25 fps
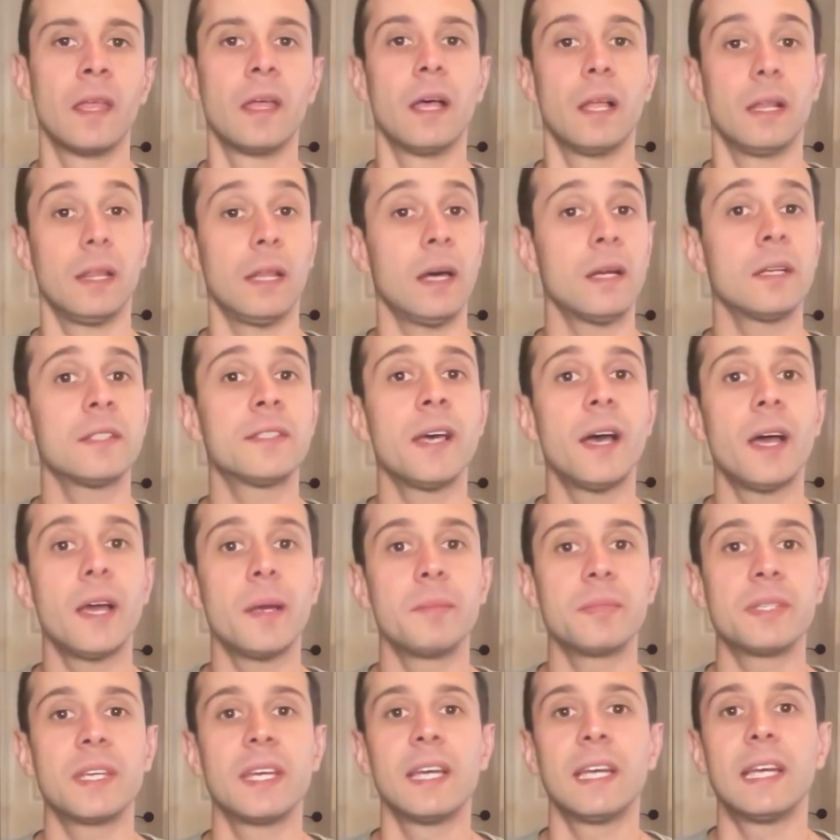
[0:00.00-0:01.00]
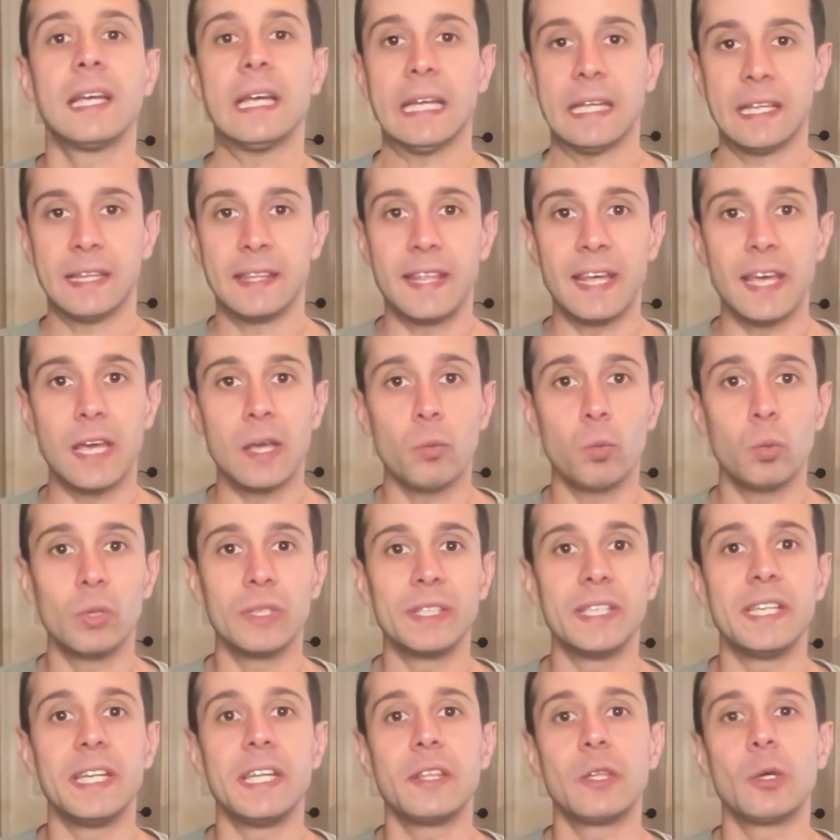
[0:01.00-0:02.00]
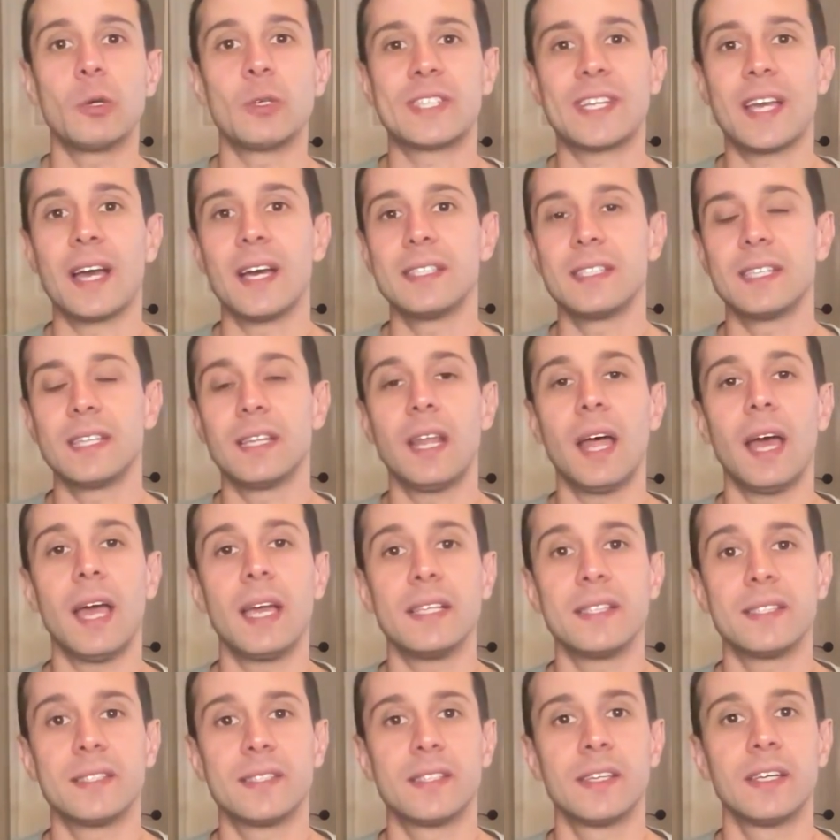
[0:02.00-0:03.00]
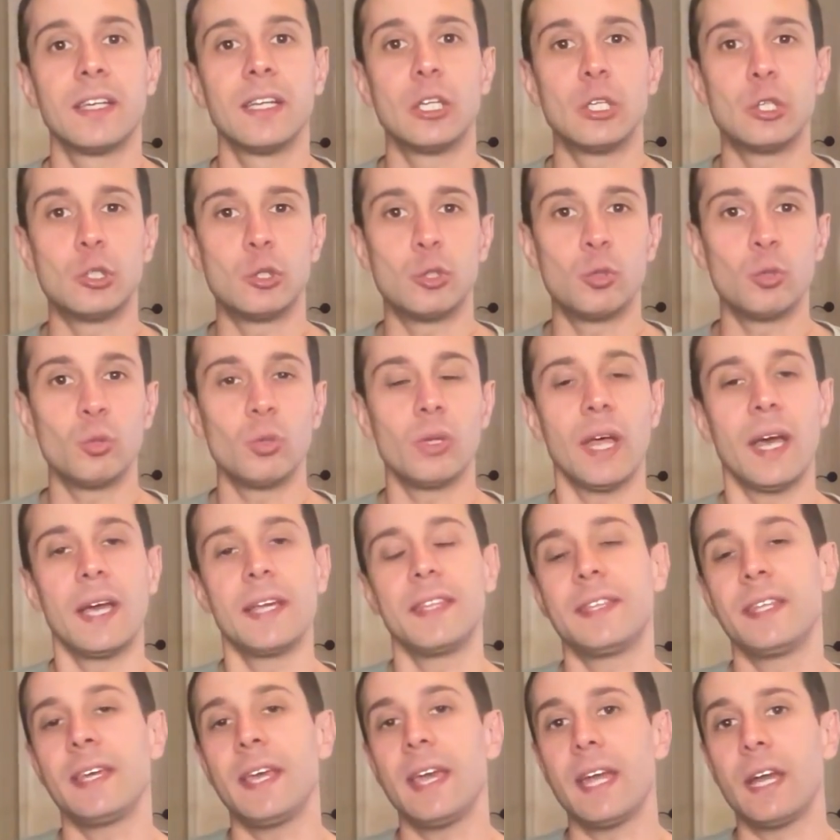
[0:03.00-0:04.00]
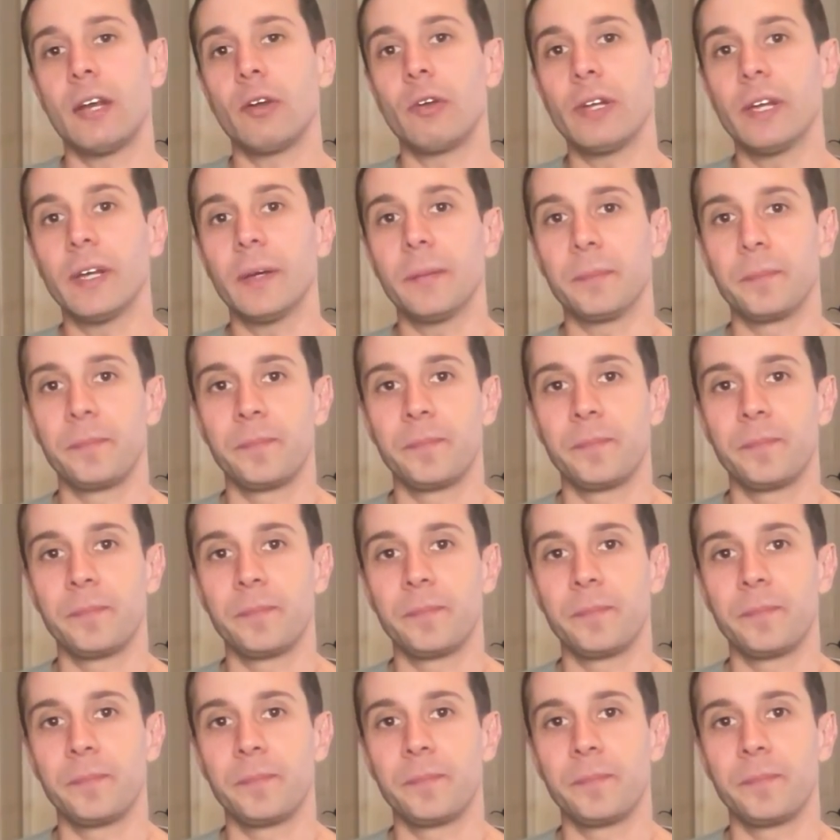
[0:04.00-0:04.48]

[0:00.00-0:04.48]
A lot of times they will need those kinds of lights to light the area.